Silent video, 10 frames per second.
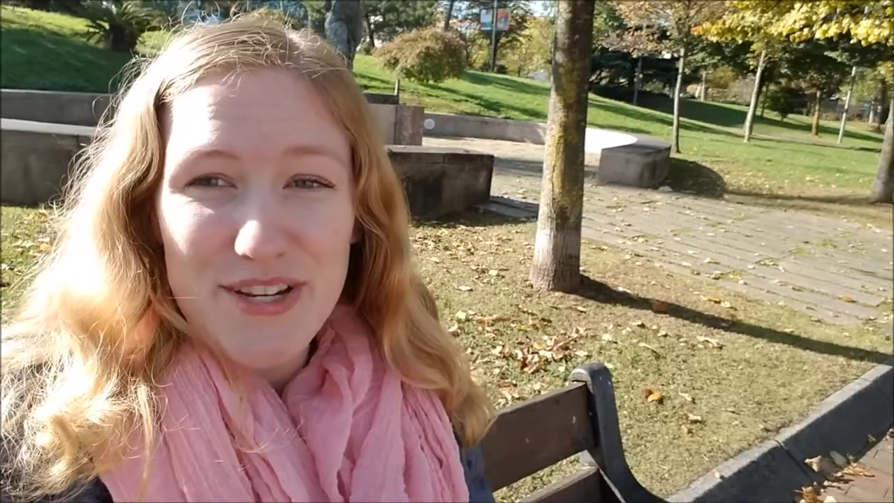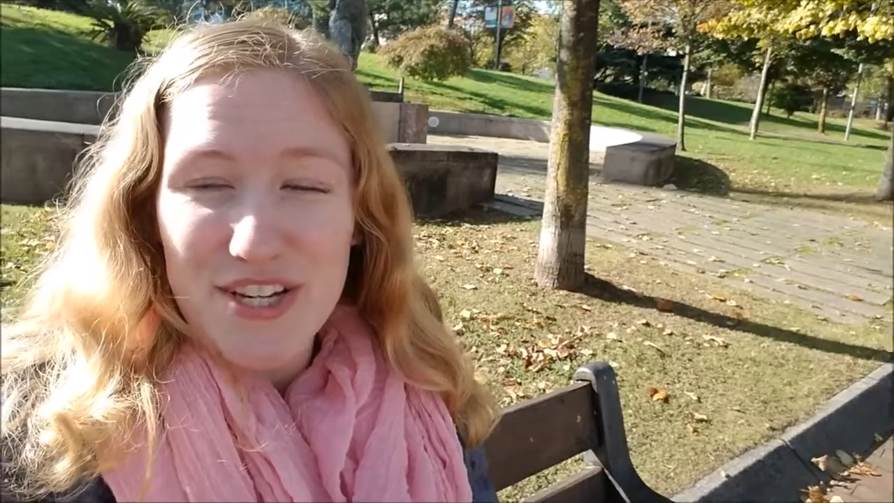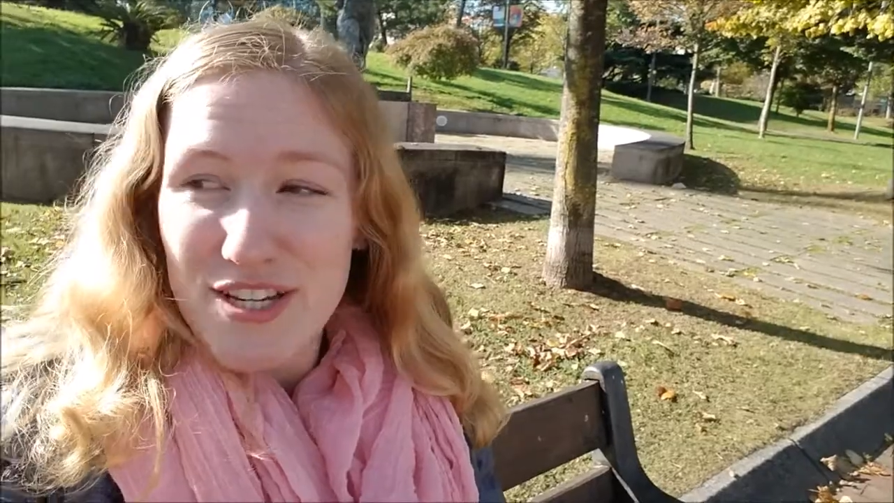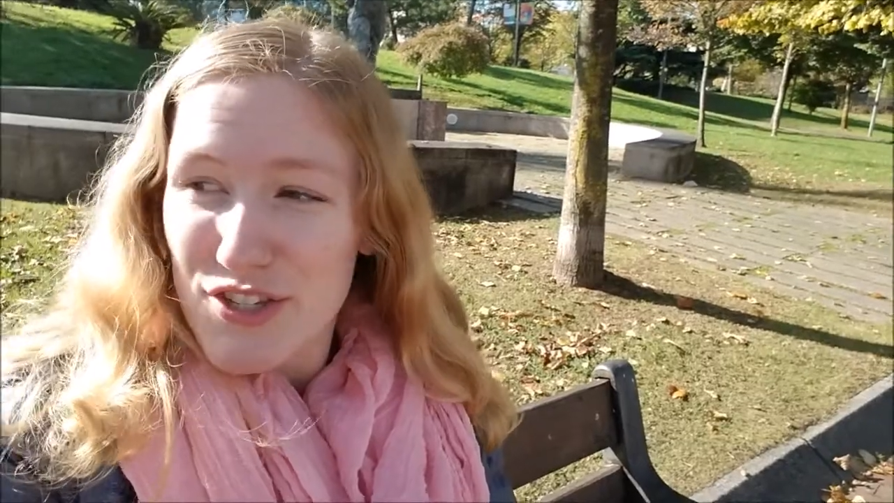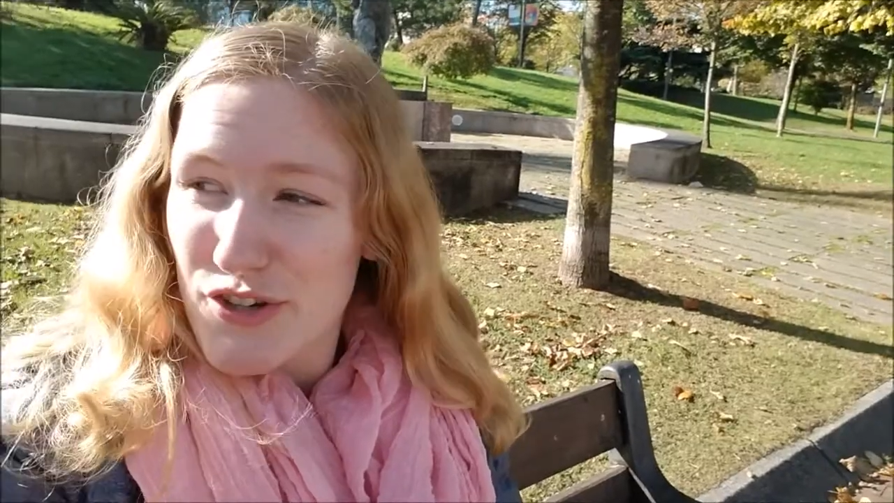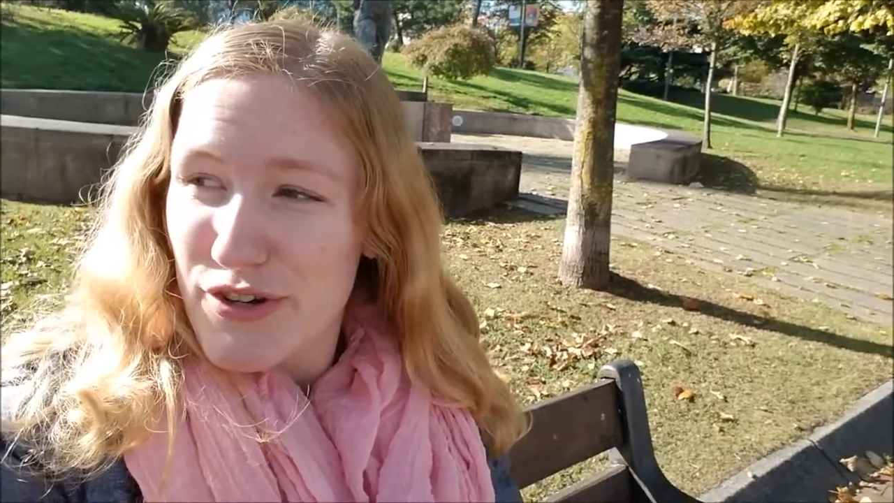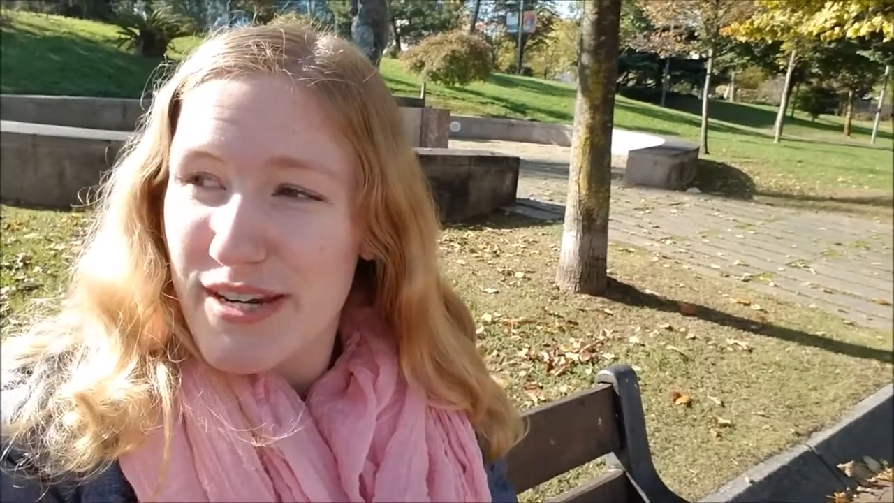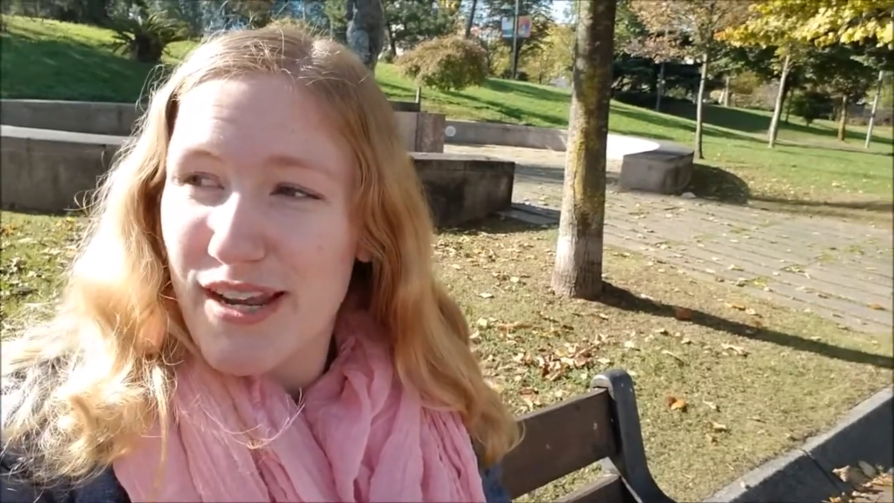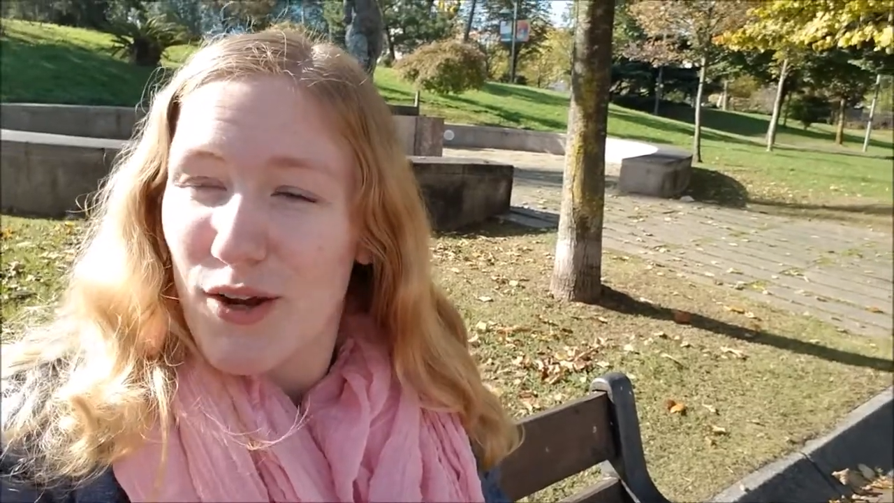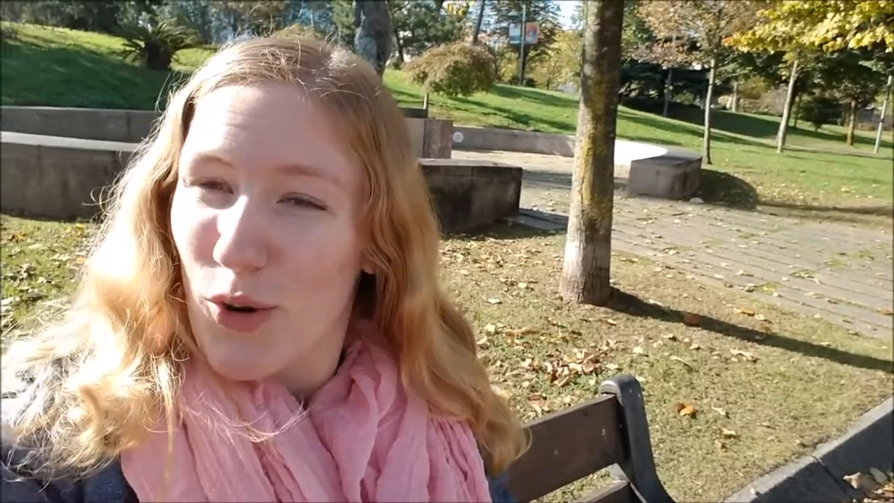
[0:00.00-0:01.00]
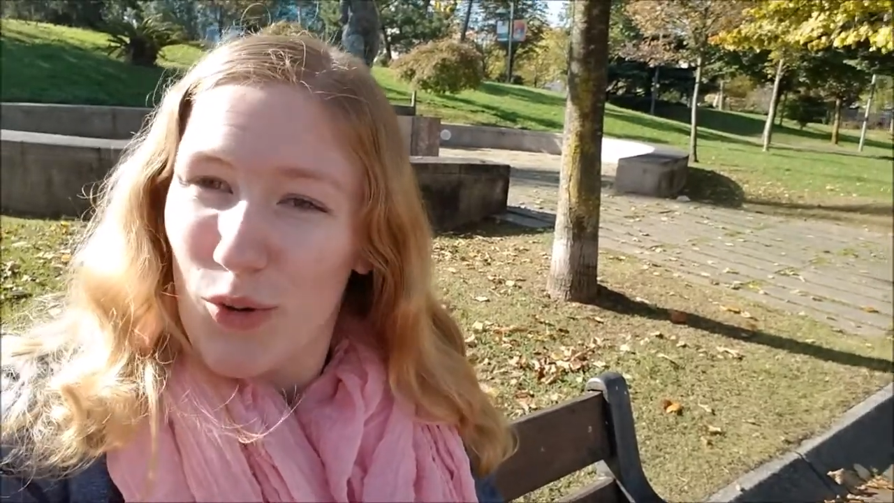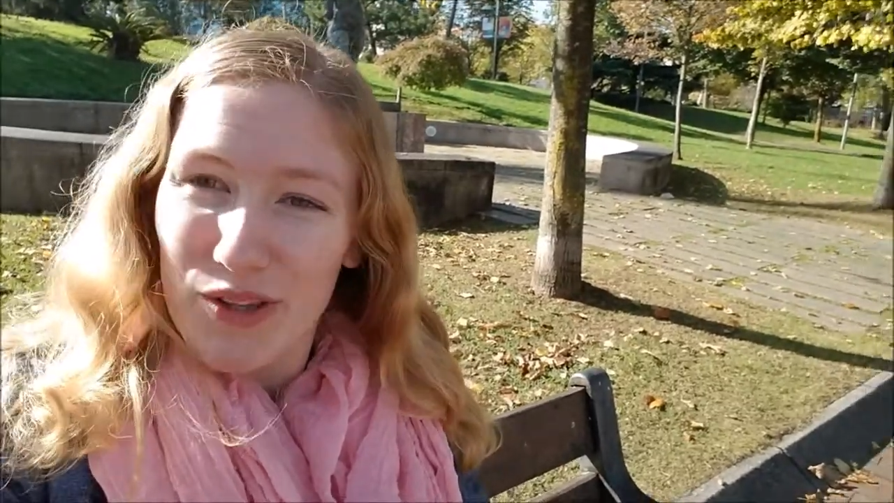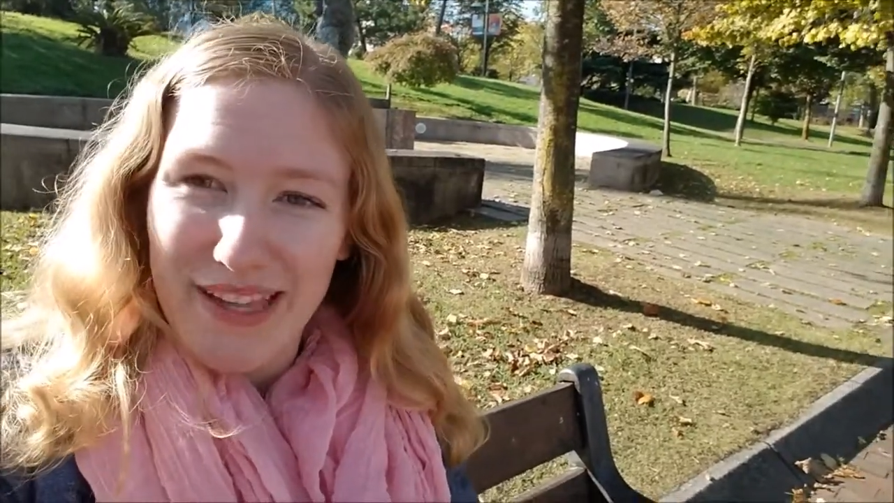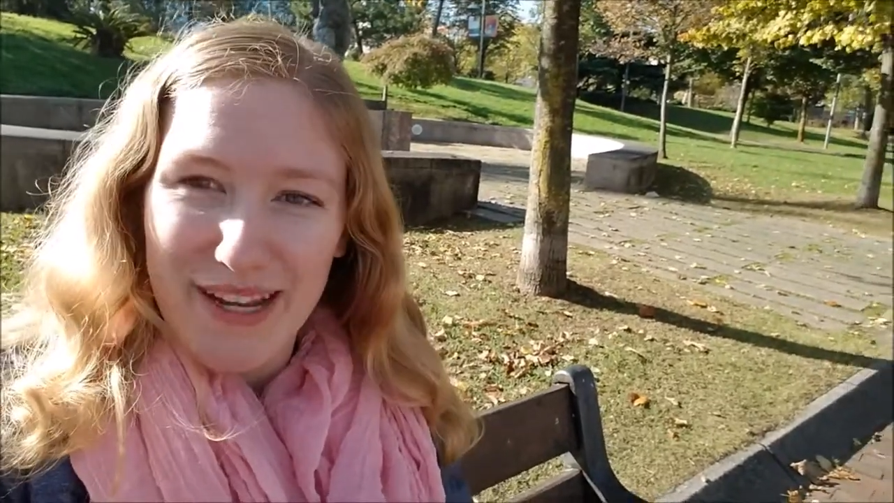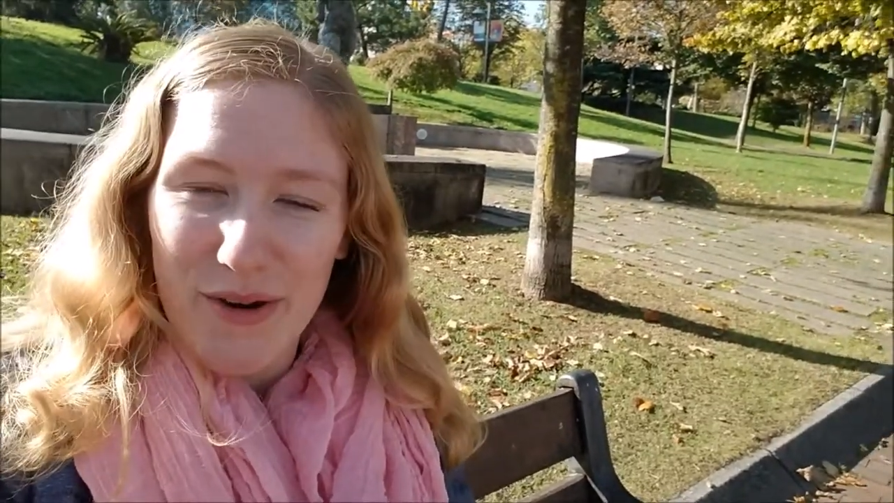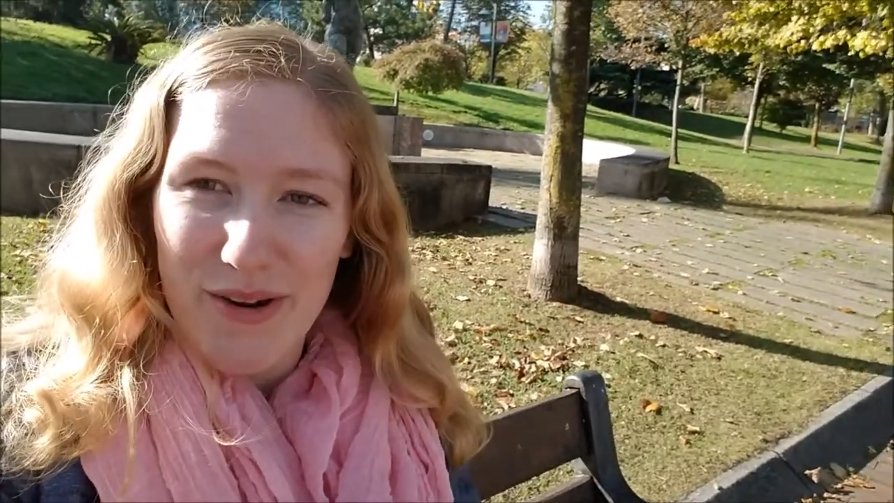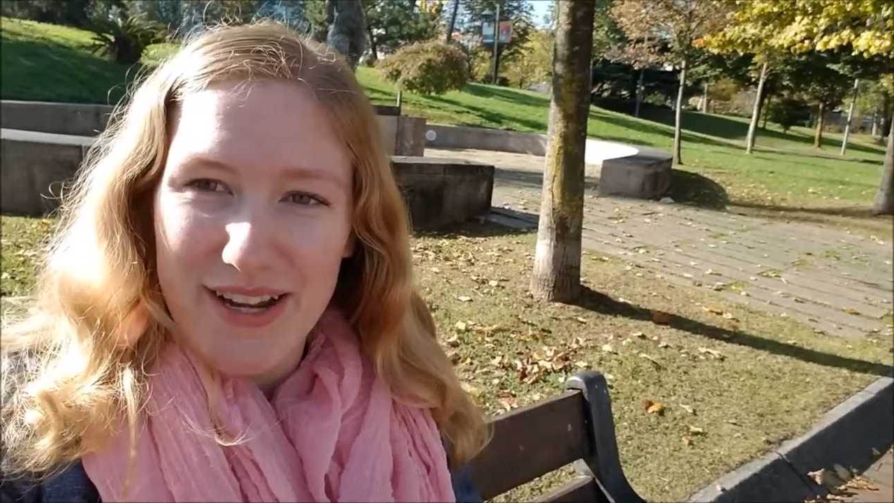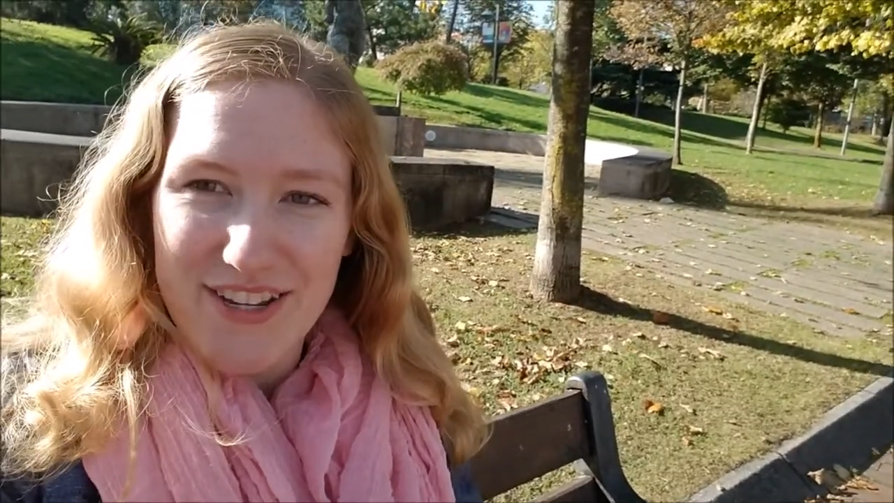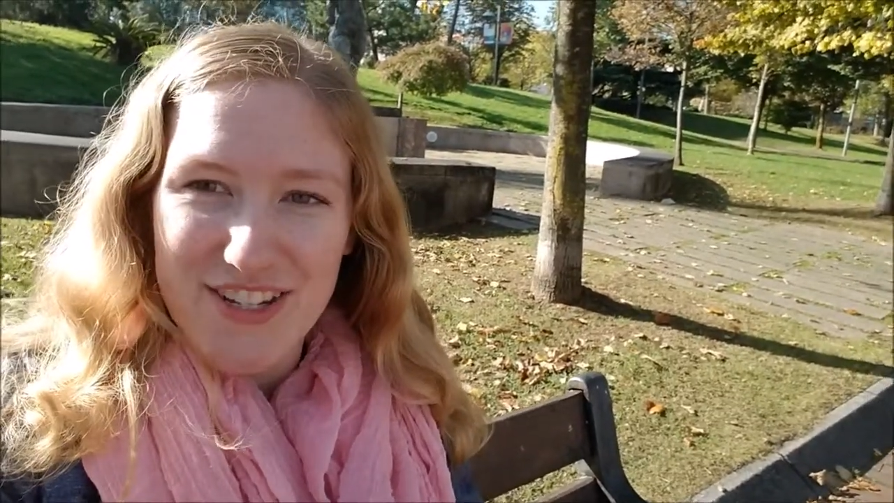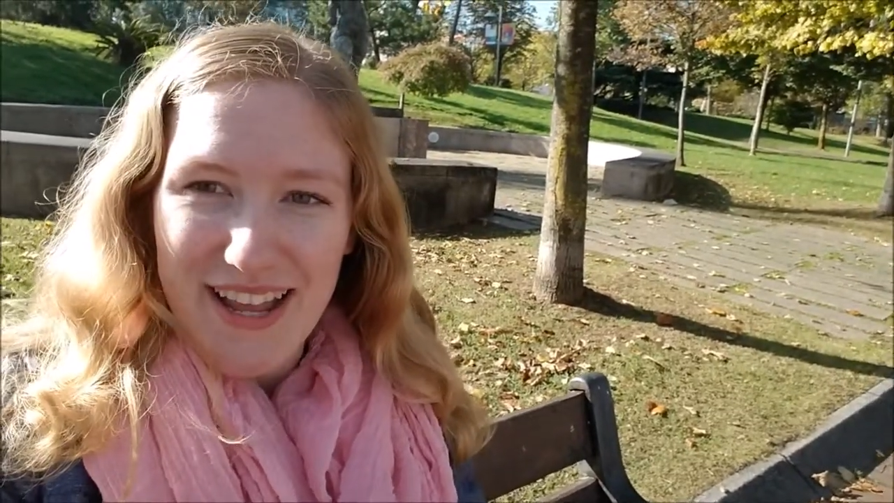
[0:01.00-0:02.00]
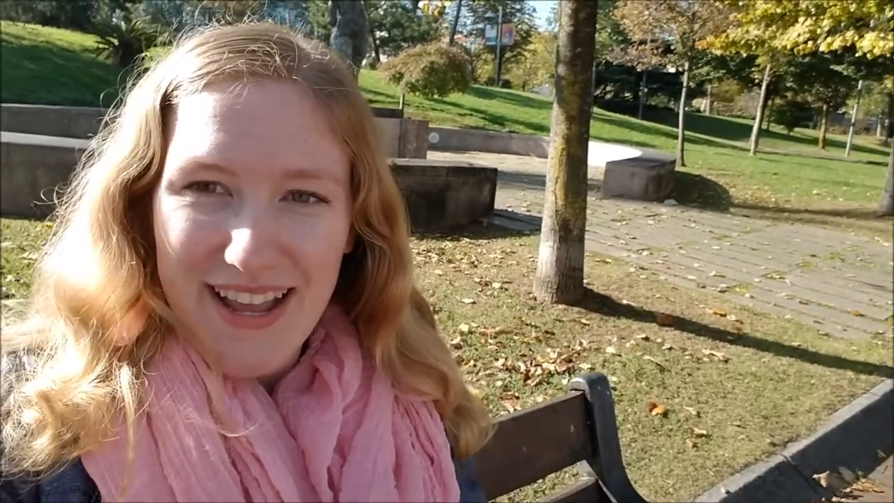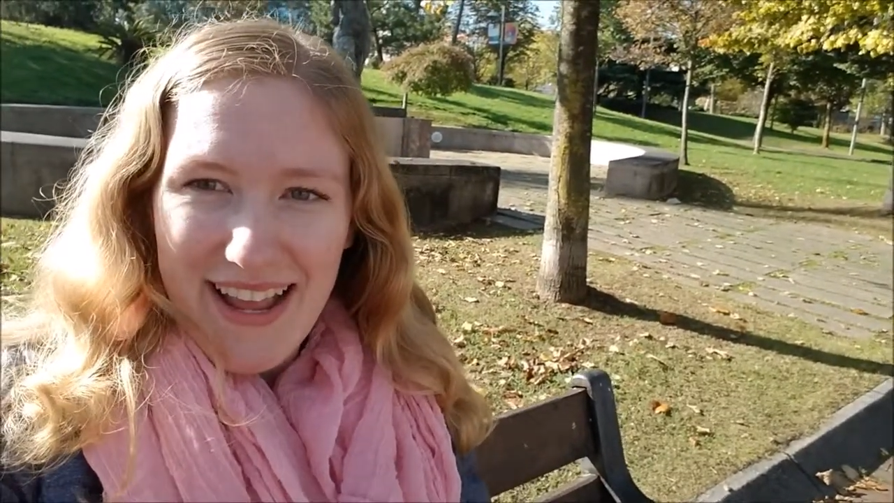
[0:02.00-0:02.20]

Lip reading: rich history, a cool language,